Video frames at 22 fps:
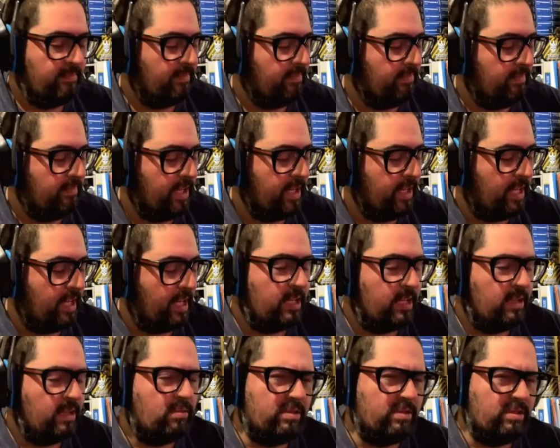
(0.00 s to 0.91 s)
Yeah, I
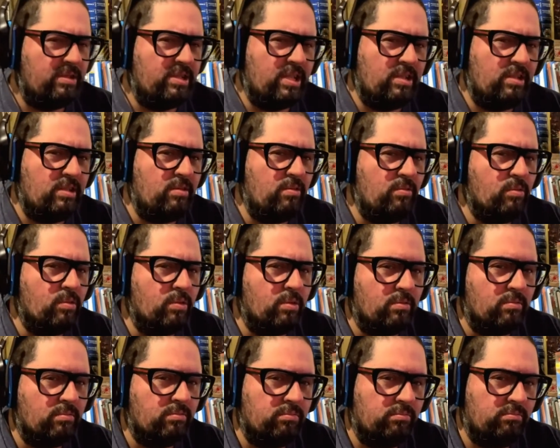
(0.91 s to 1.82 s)
know you
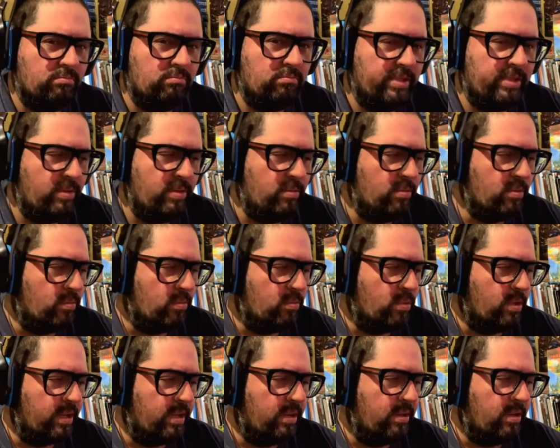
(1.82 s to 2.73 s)
were
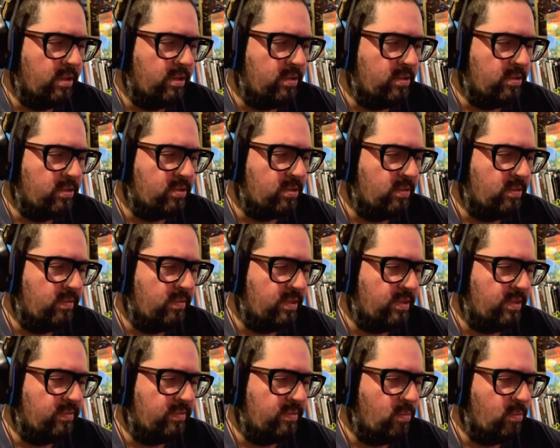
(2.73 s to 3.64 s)
working on your Soviets
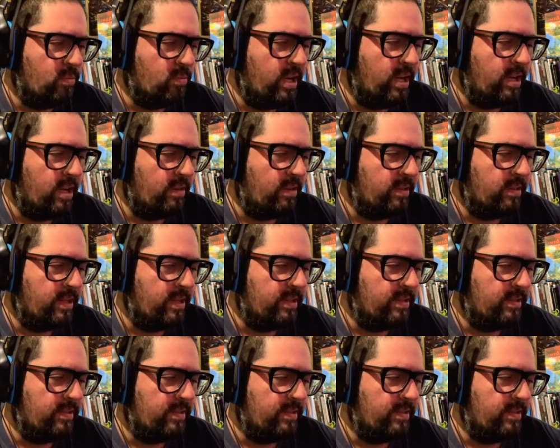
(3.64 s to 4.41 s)
for a while, right?